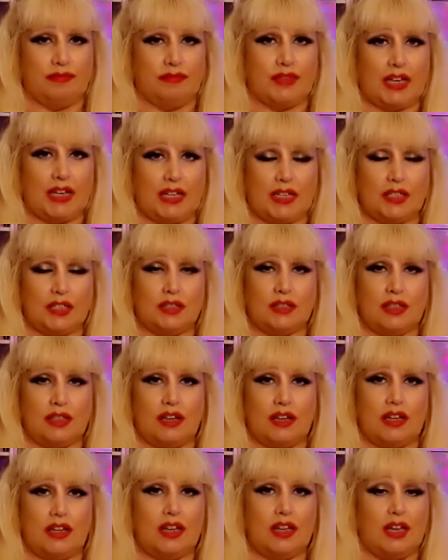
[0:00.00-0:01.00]
That is,
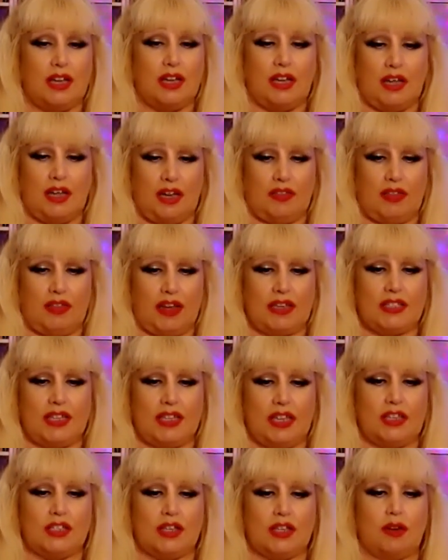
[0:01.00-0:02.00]
and that is
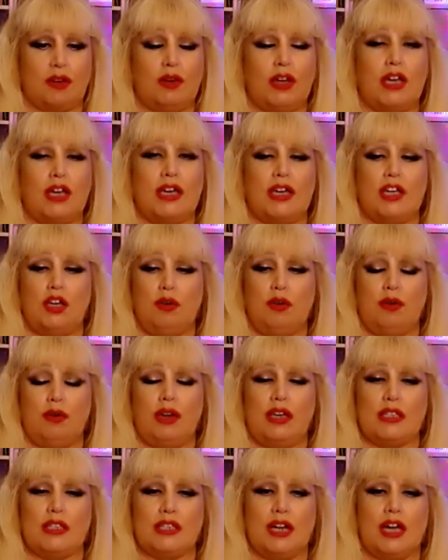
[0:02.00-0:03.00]
it. So
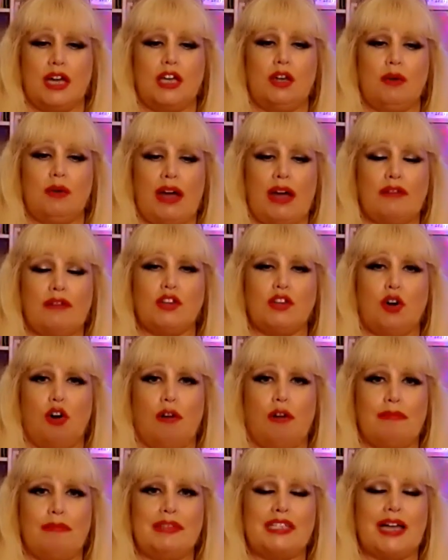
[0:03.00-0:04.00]
it's like you have to
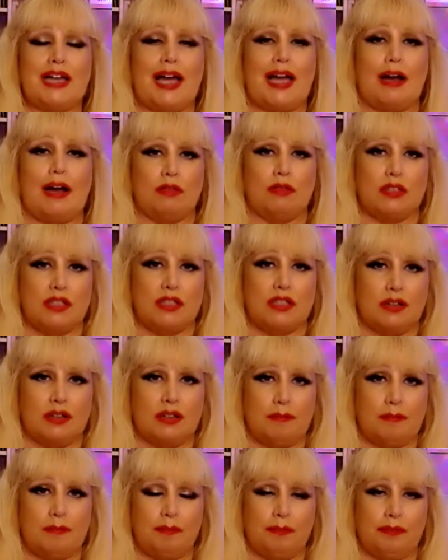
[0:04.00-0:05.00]
opt out
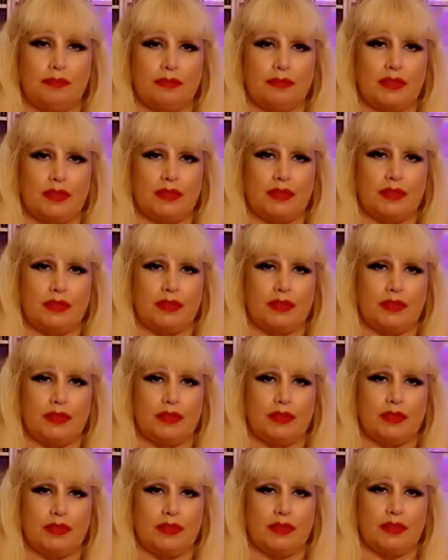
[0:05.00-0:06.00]

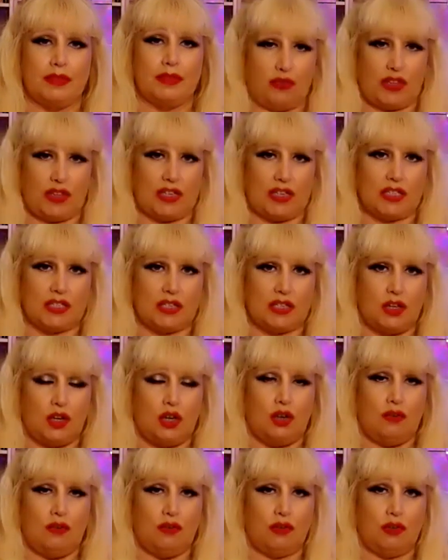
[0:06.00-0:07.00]
of this
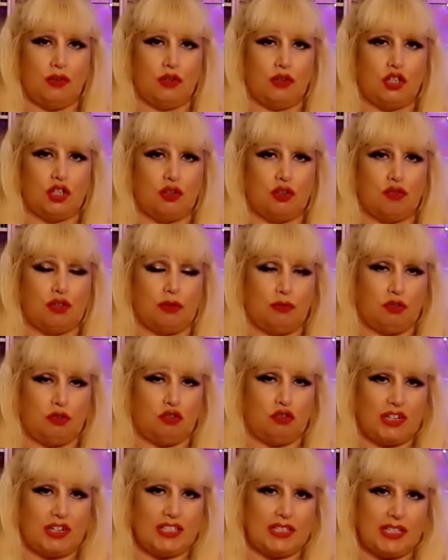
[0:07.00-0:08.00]
for your children. I'm not
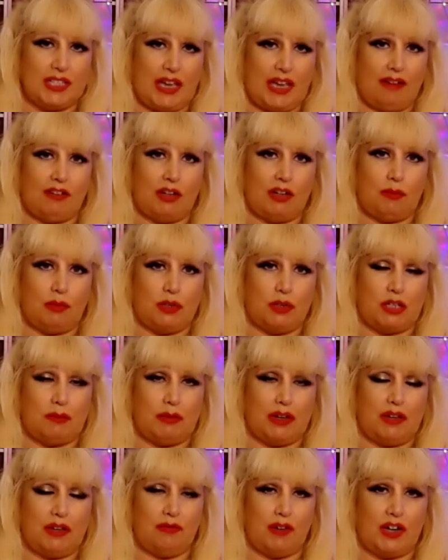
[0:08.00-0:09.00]
trying to scare anybody,
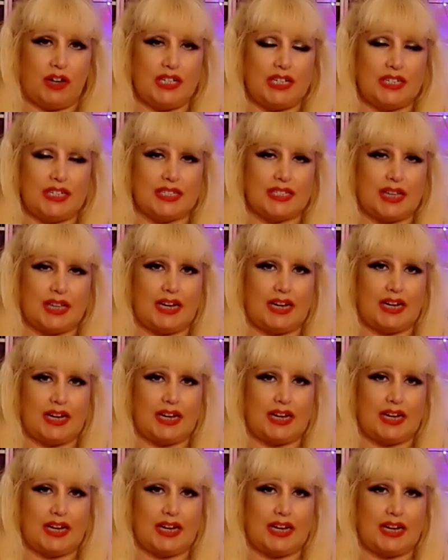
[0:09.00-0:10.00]
but if I didn't say
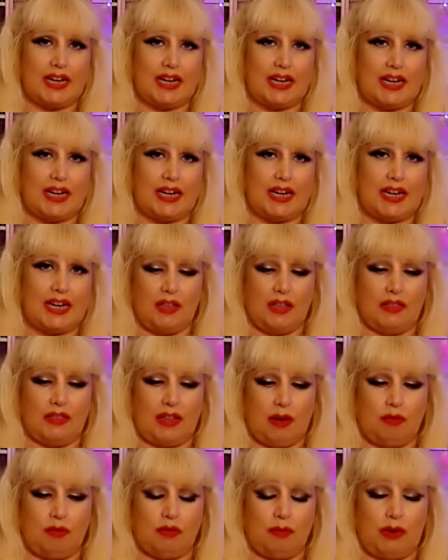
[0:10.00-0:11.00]
anything,
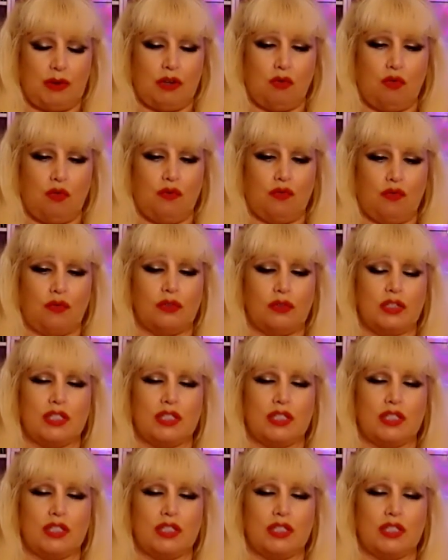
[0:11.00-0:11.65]
that would be awful.